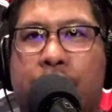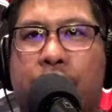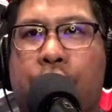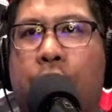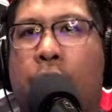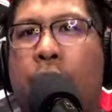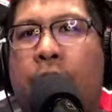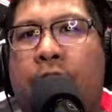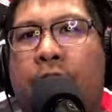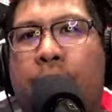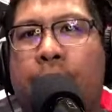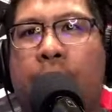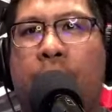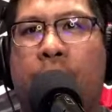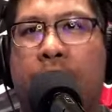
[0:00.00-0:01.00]
go on a
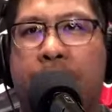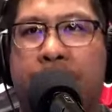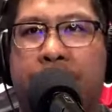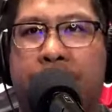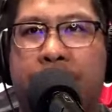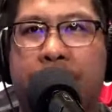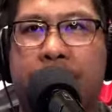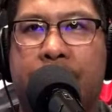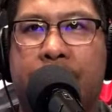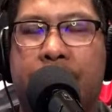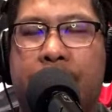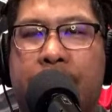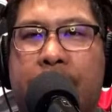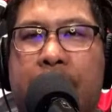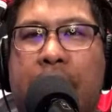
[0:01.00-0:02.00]
run,
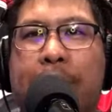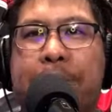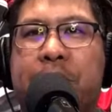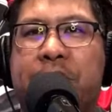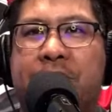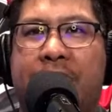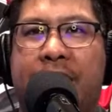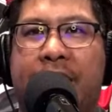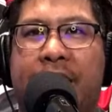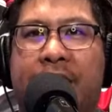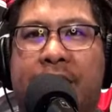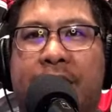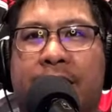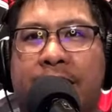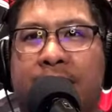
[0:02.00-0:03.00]

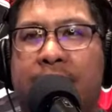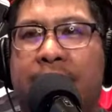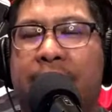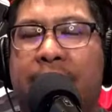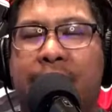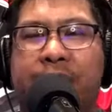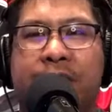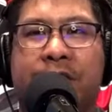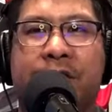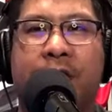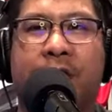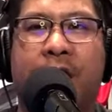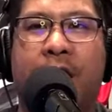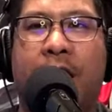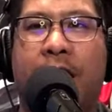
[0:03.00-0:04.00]
upsetting the
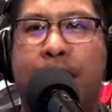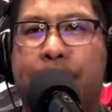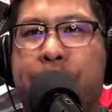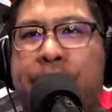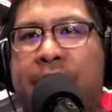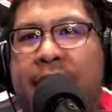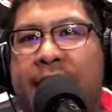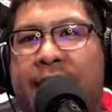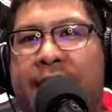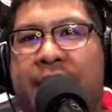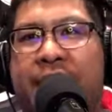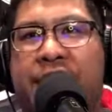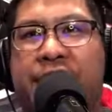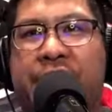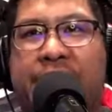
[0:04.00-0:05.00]
Leafs, upsetting
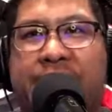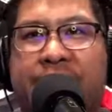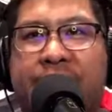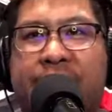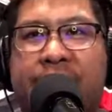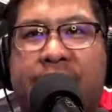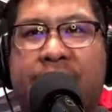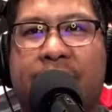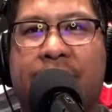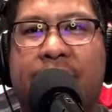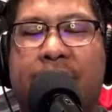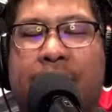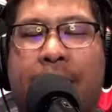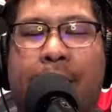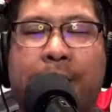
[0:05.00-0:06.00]
the Jets,
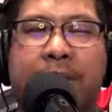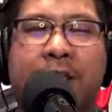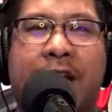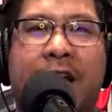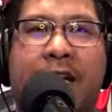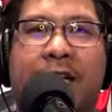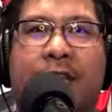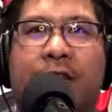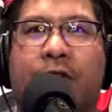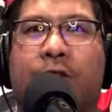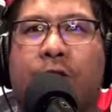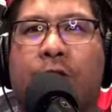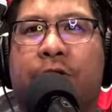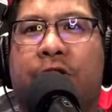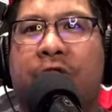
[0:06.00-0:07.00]
upsetting the
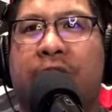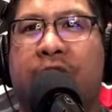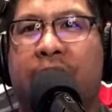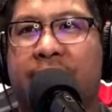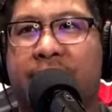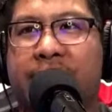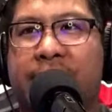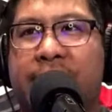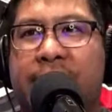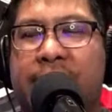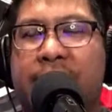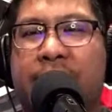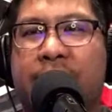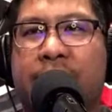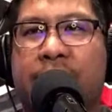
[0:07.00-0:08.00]
Golden Knights,
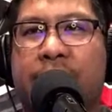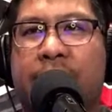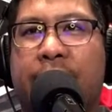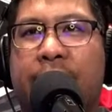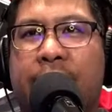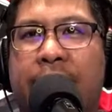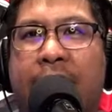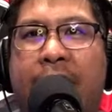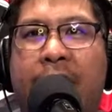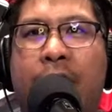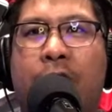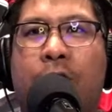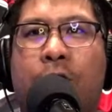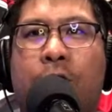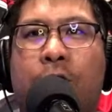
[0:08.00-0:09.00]

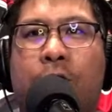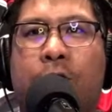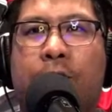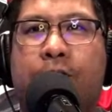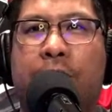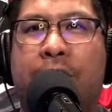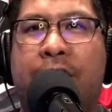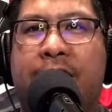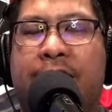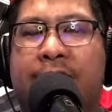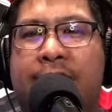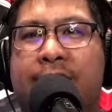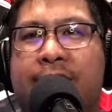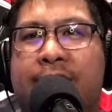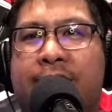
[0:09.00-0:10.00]
now playing
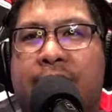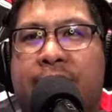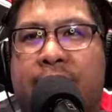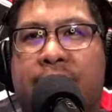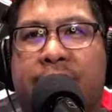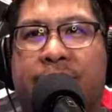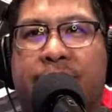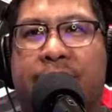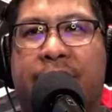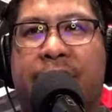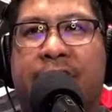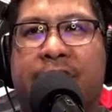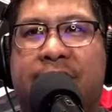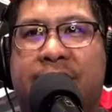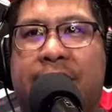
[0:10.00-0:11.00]
against the
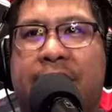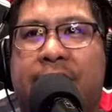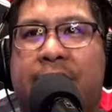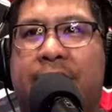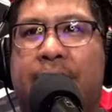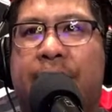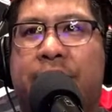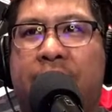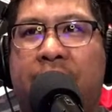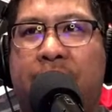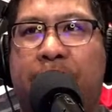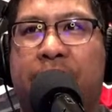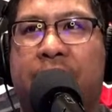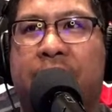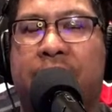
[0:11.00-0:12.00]
defending Stanley Cup
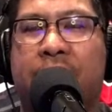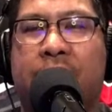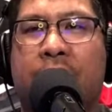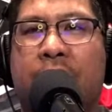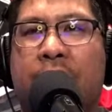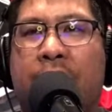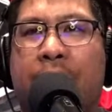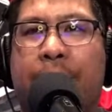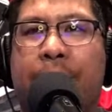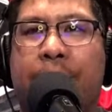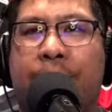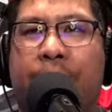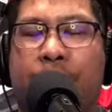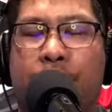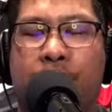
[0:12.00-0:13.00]
champions, able
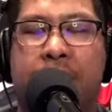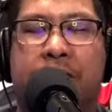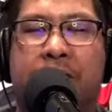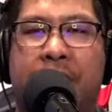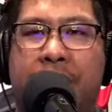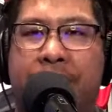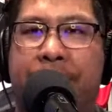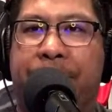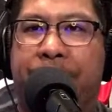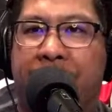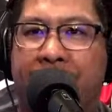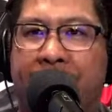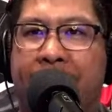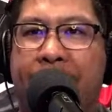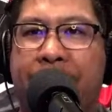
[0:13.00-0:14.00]
to force a Game
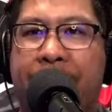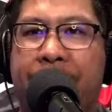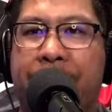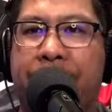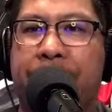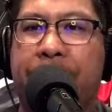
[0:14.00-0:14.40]
5.